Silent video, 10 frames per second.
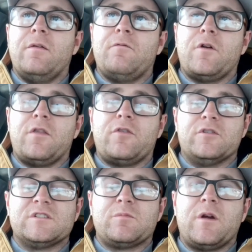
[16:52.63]
for a
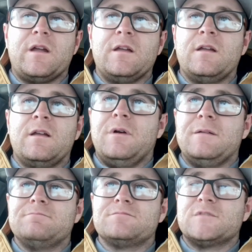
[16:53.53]
third spray.
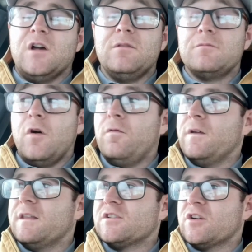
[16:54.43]
But so
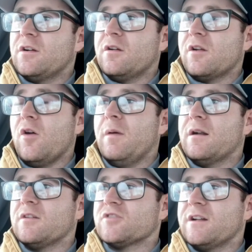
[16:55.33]
hopefully this year it'll go
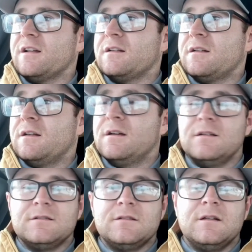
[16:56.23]
better. I'll try to
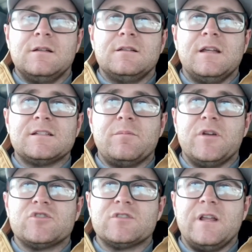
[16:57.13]
take some
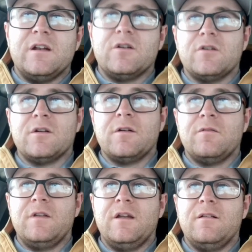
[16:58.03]
pictures later or
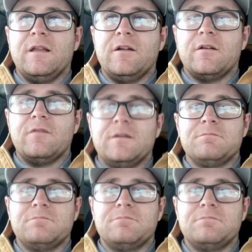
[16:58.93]
video later of it.